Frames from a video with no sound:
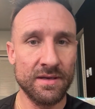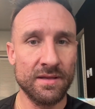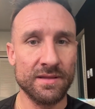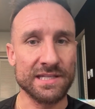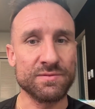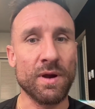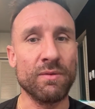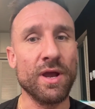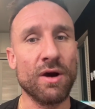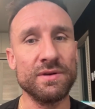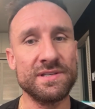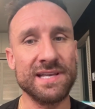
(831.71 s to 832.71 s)
That's why we
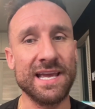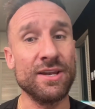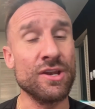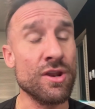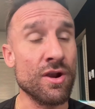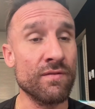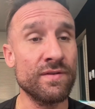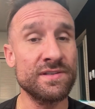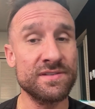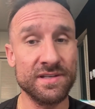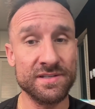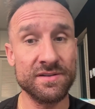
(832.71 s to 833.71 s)
always say nervous
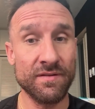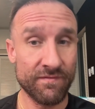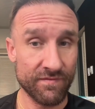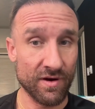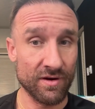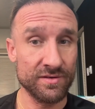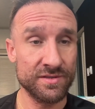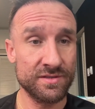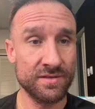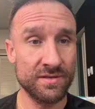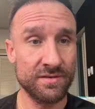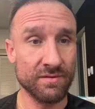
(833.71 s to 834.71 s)
system
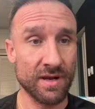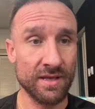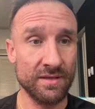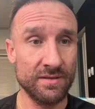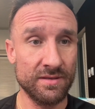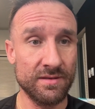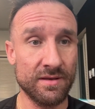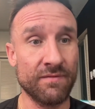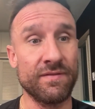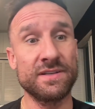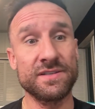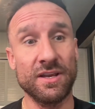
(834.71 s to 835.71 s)
first, right?
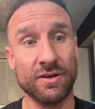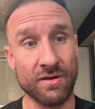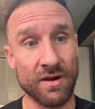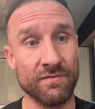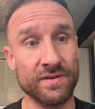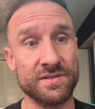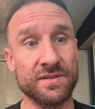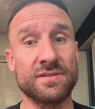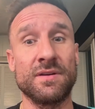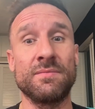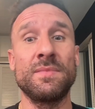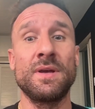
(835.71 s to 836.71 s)
Fixate your nervous
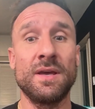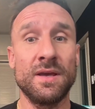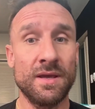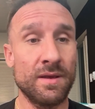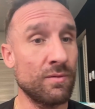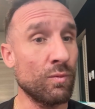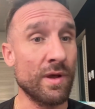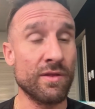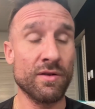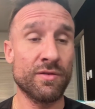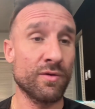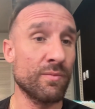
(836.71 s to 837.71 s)
system,
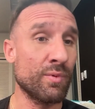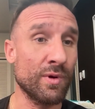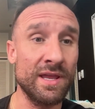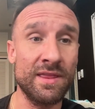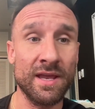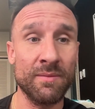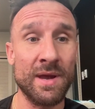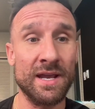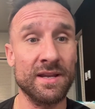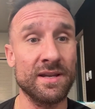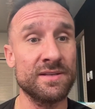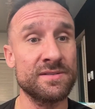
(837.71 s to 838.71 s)
whether through breathing
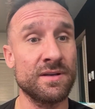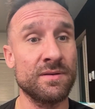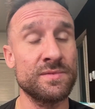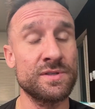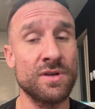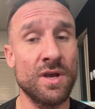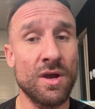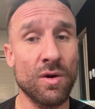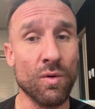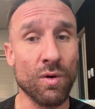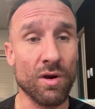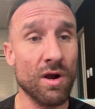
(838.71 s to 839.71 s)
mechanisms
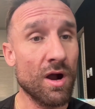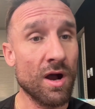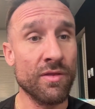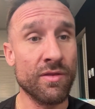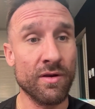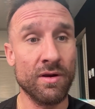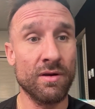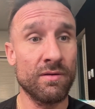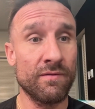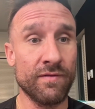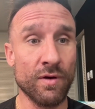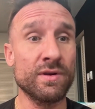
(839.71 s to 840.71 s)
or other
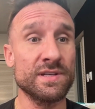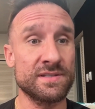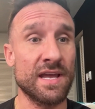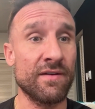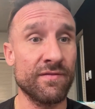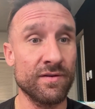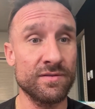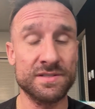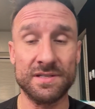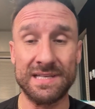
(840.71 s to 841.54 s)
focused efforts.